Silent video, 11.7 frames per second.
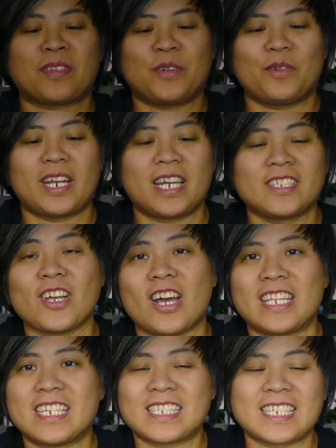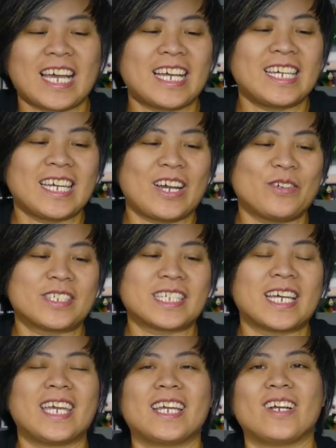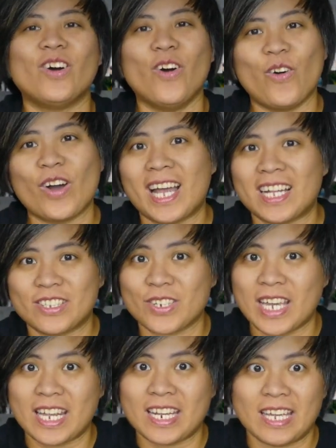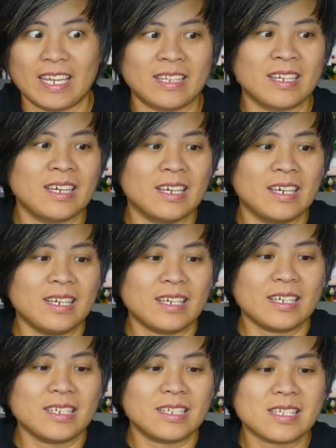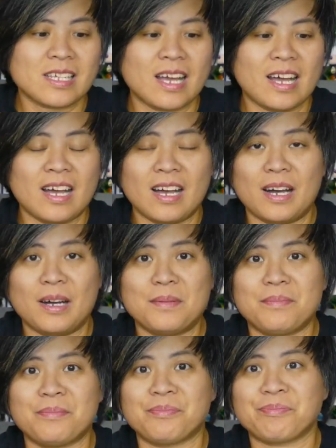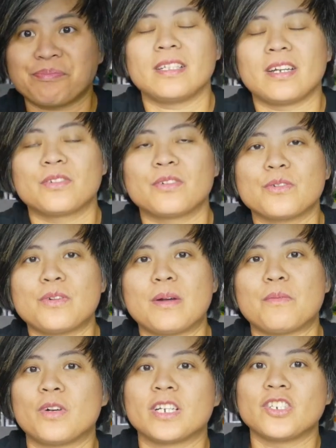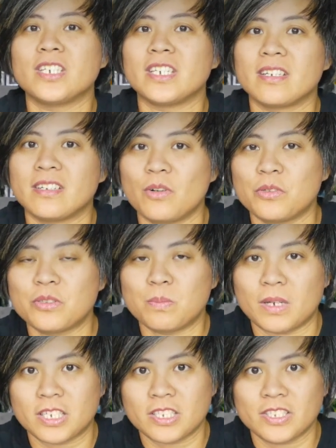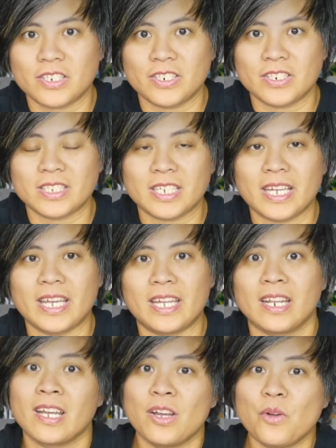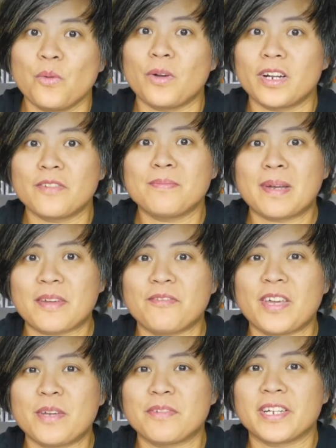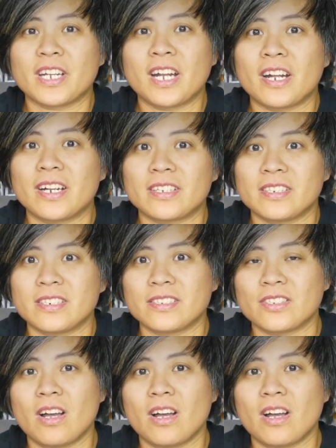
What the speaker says: when I saw this guy, I was like, oh, I have to get it. Because I grew up watching Ghostbusters, and one of my favorite characters,